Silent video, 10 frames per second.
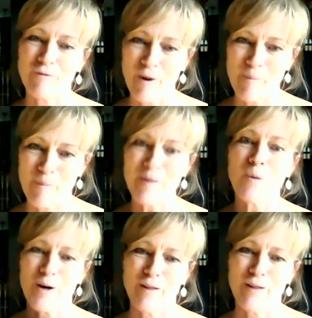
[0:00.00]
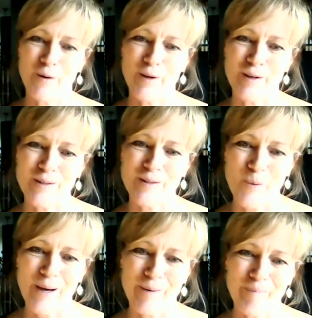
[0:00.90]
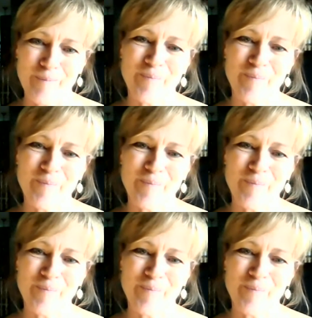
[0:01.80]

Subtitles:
from me wearing the oils as well.